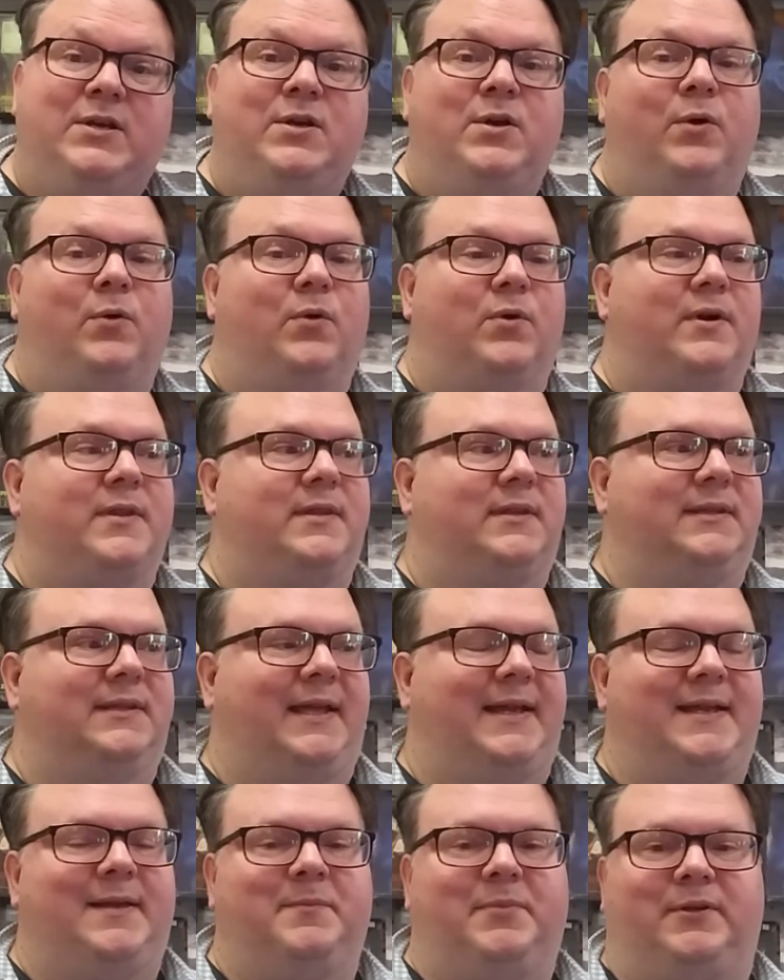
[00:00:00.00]
or the
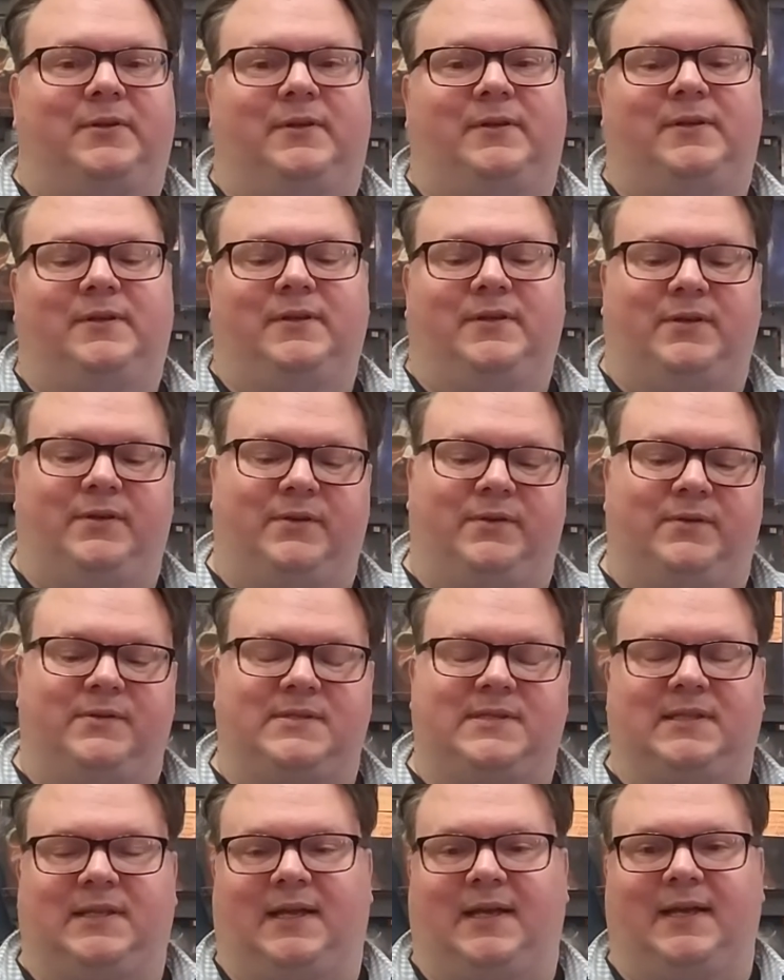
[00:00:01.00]
label
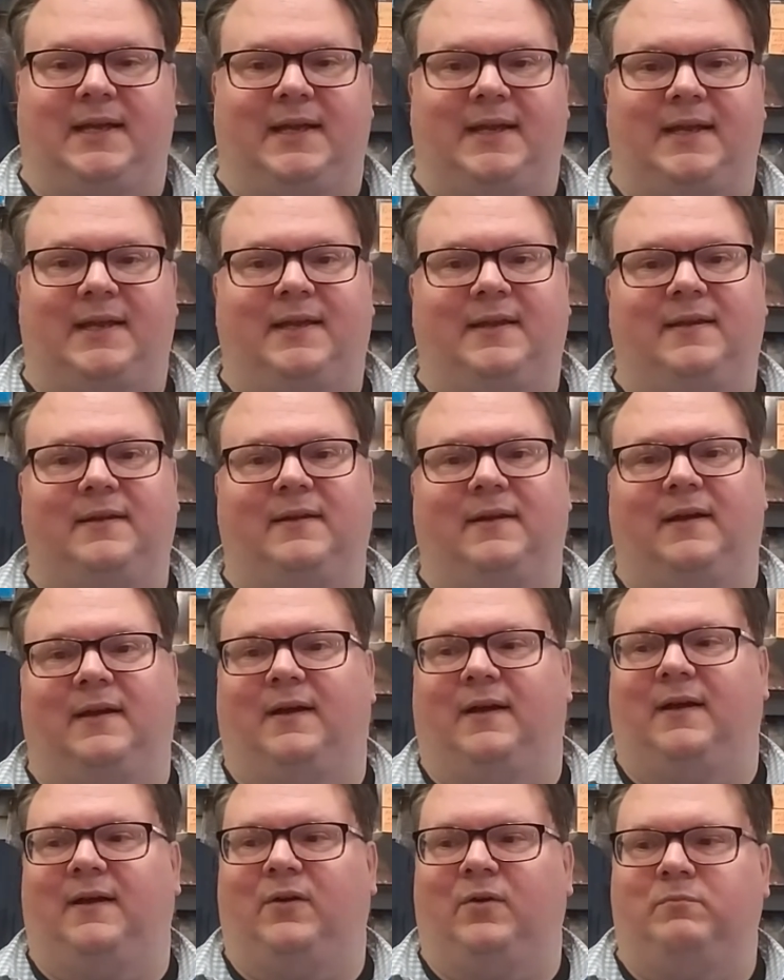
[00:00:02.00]
who's like,
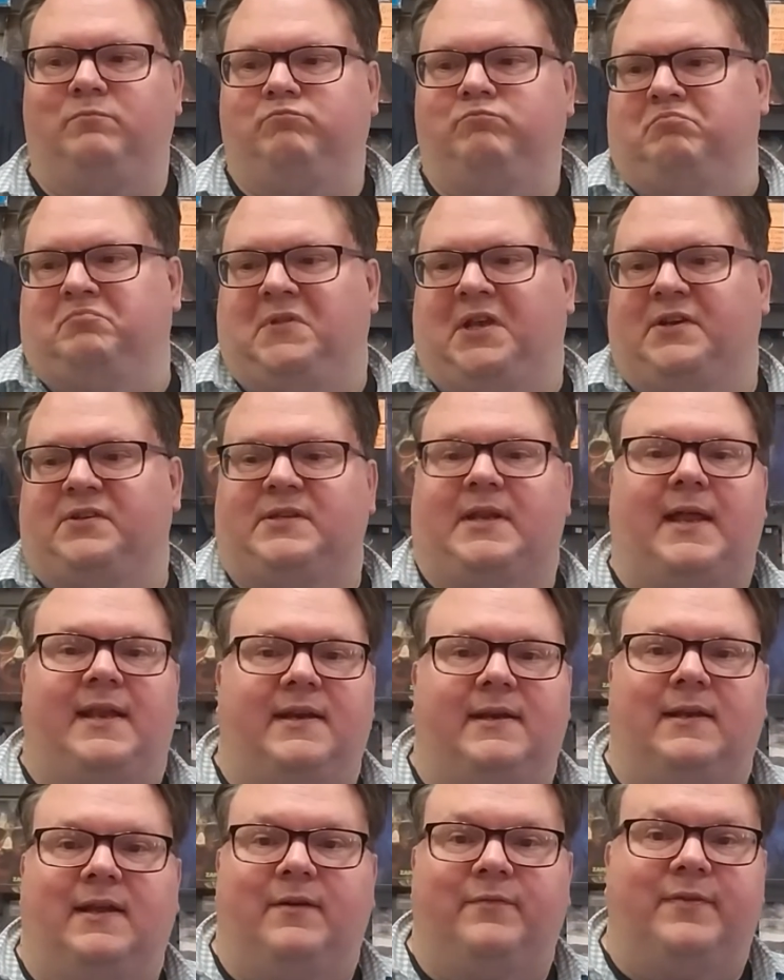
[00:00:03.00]
uh, there's not
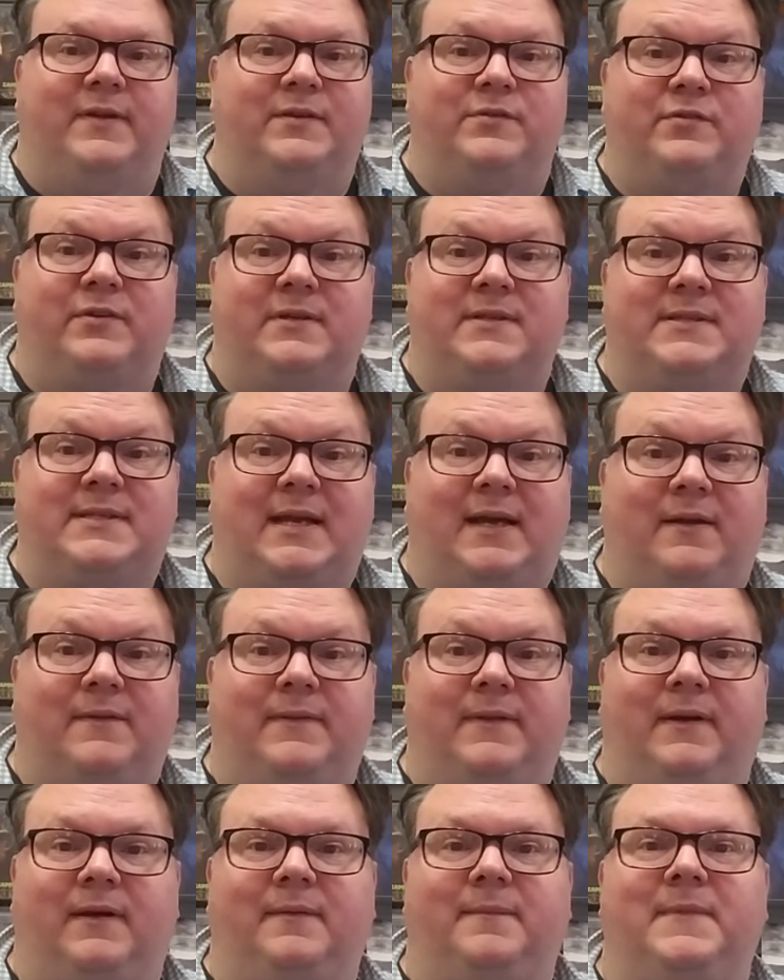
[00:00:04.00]
enough interest out
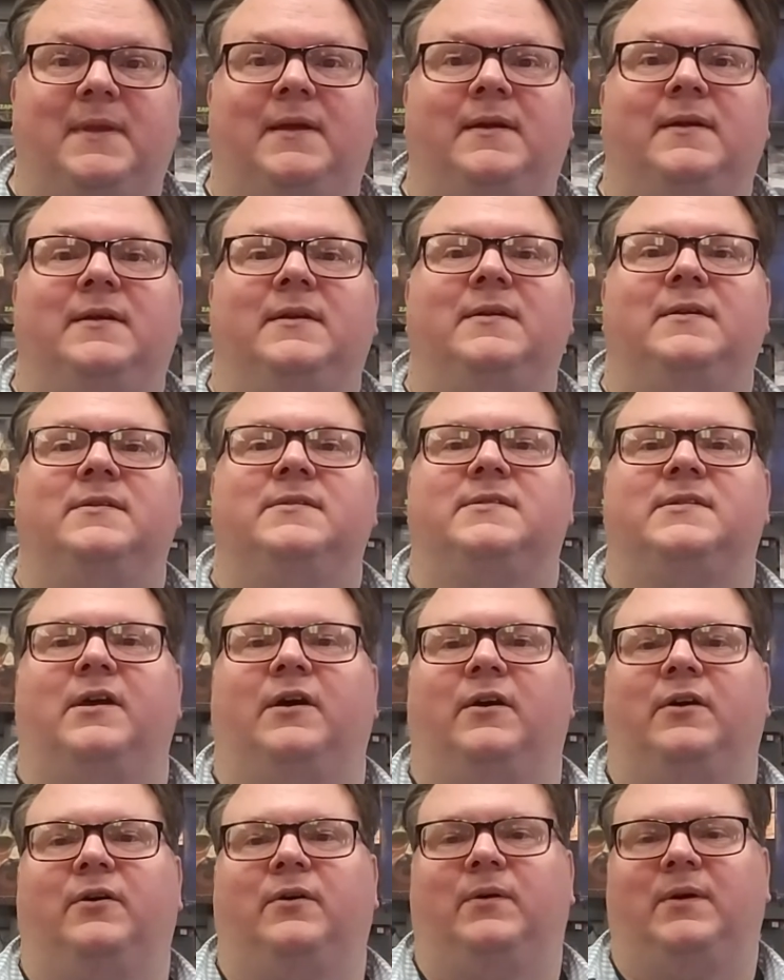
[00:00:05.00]
there.
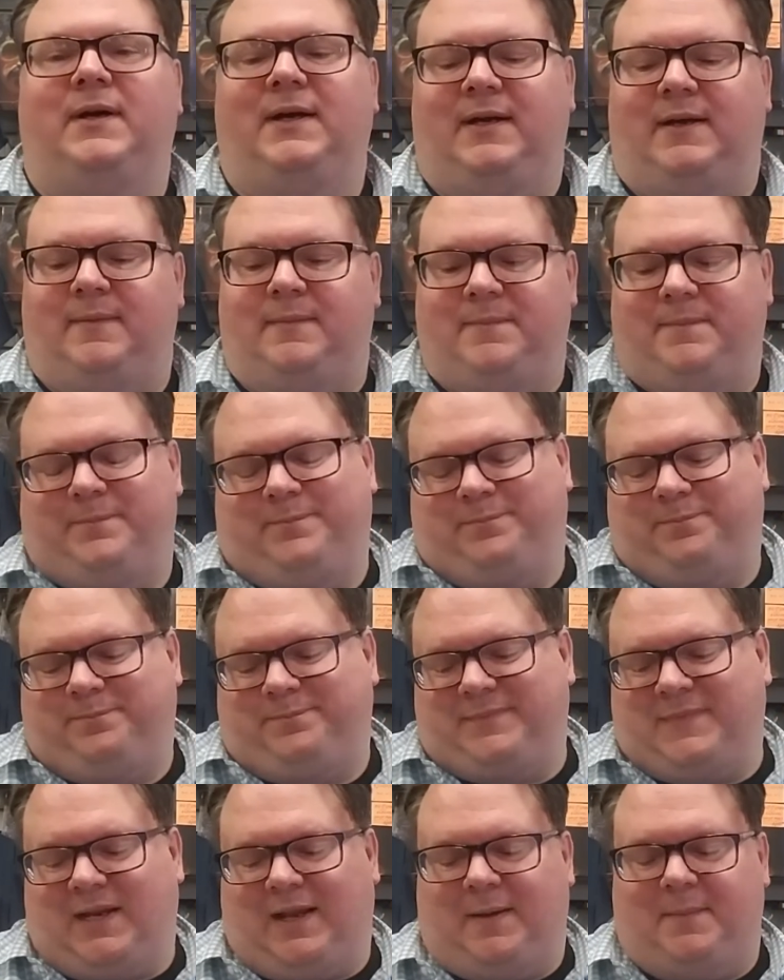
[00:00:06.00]
So, um,
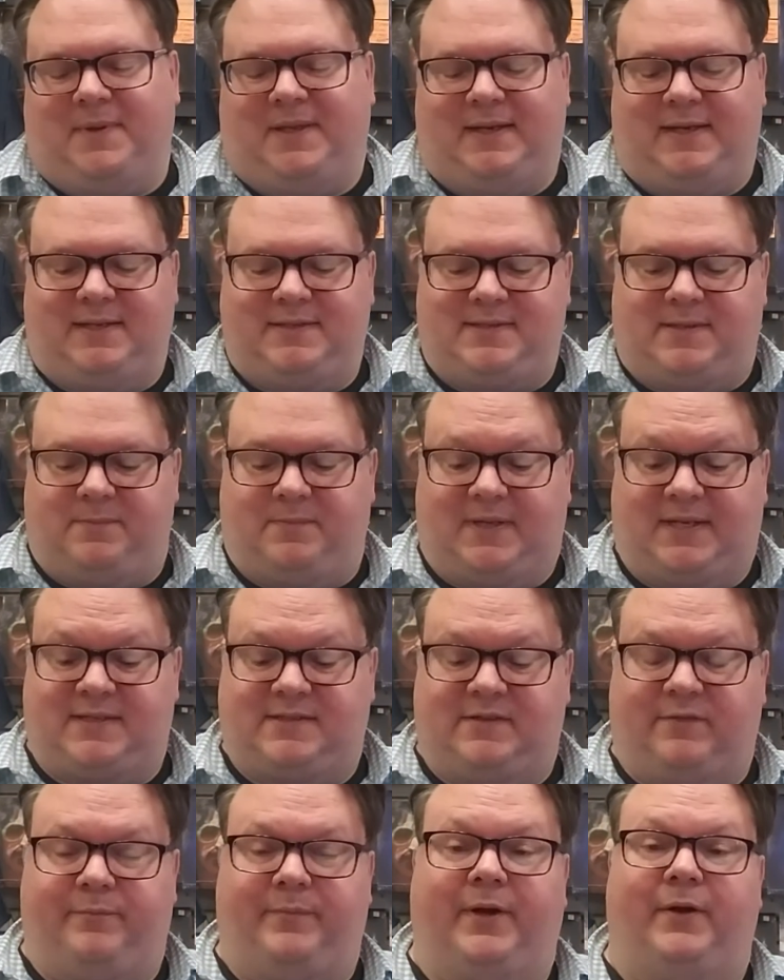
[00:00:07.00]
I mean, it's a mix
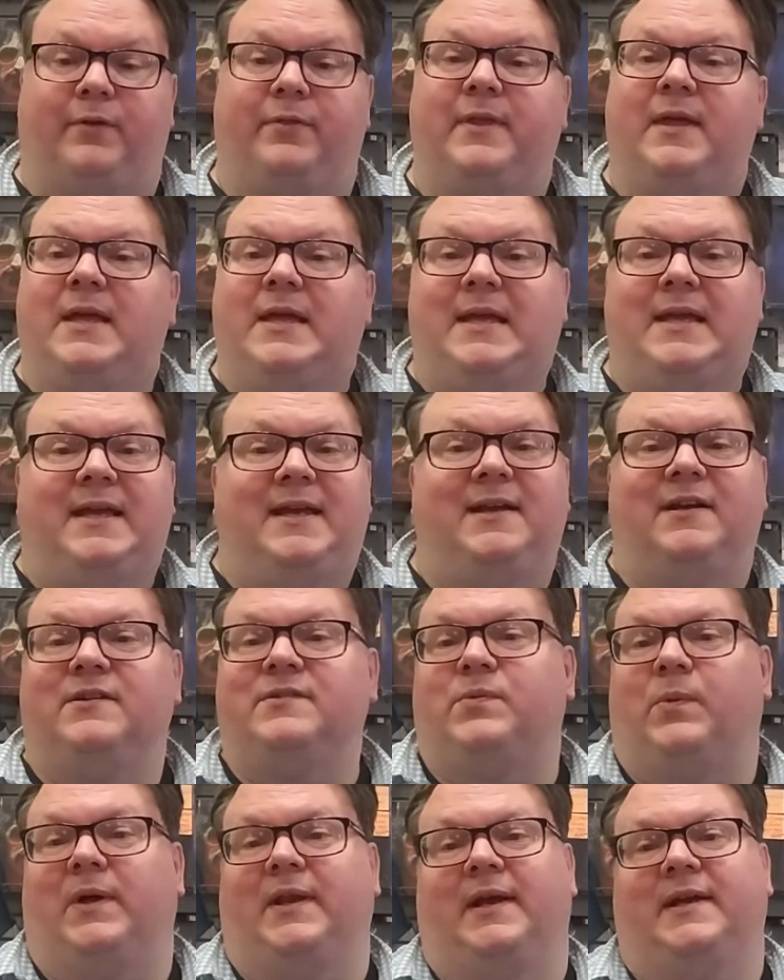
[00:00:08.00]
of both. Here's
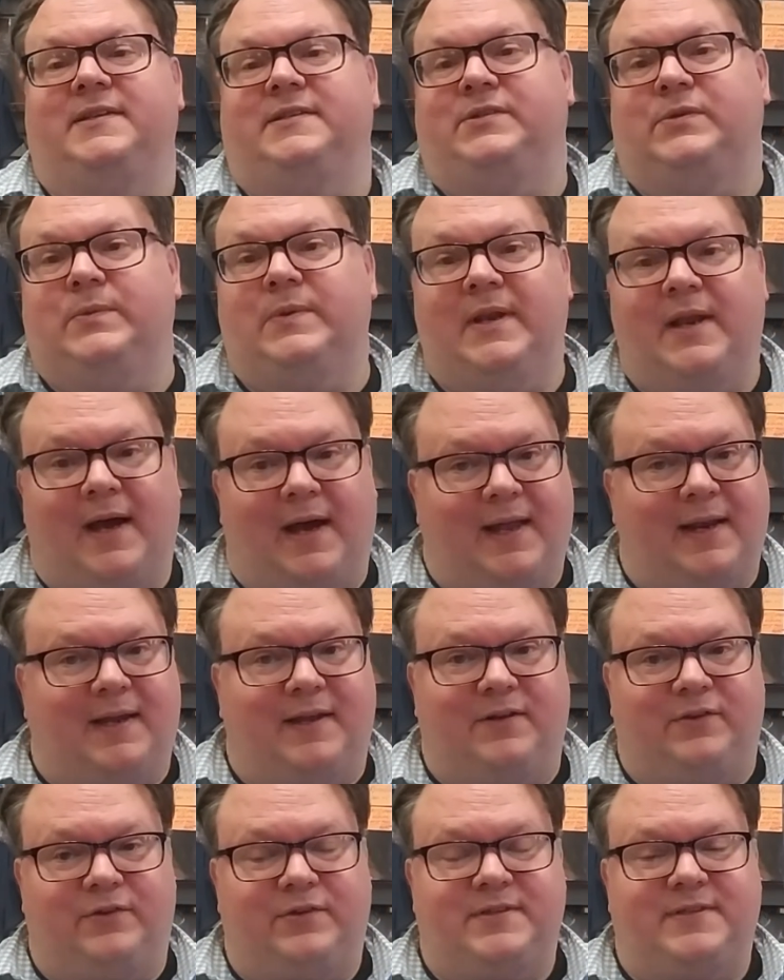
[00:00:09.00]
one I do not
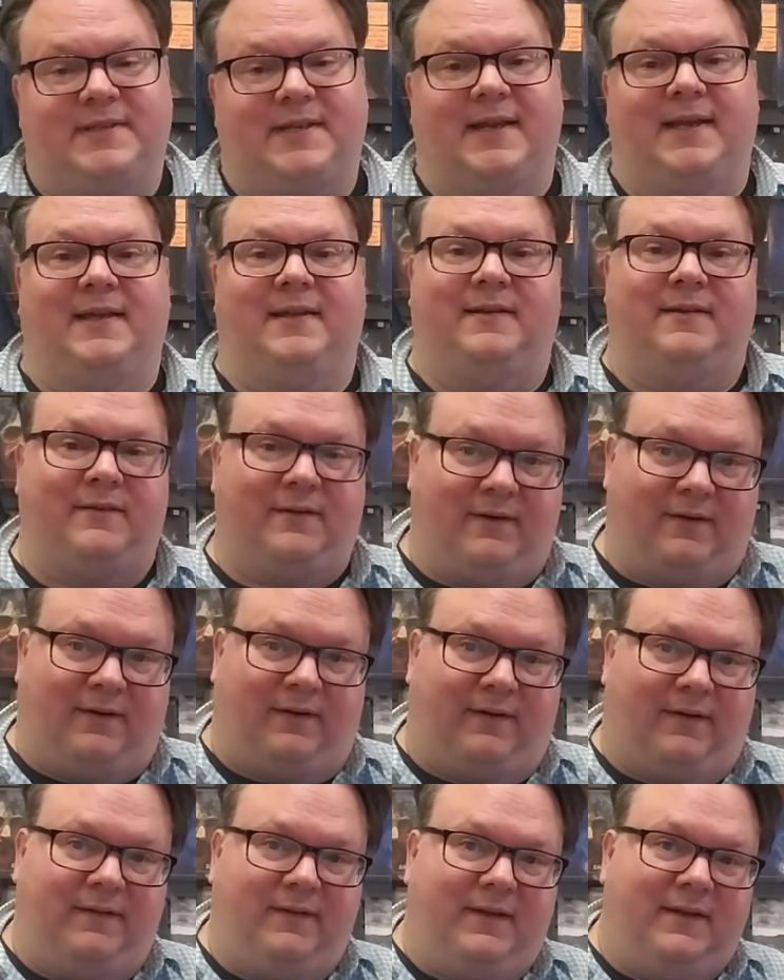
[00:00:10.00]
understand at
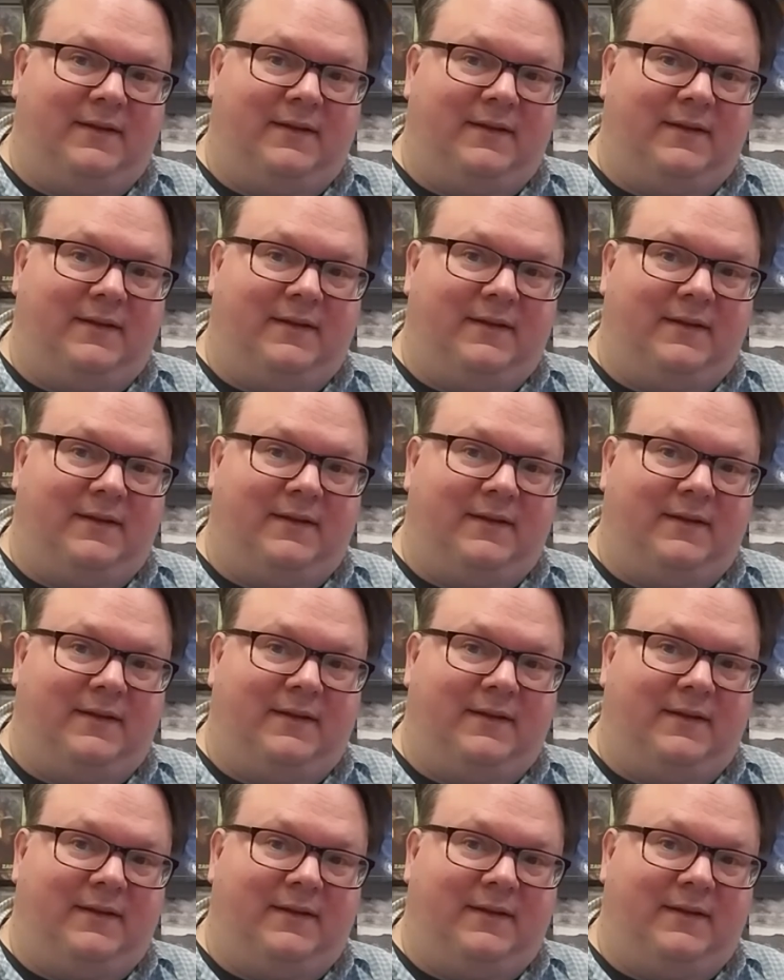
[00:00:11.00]
all.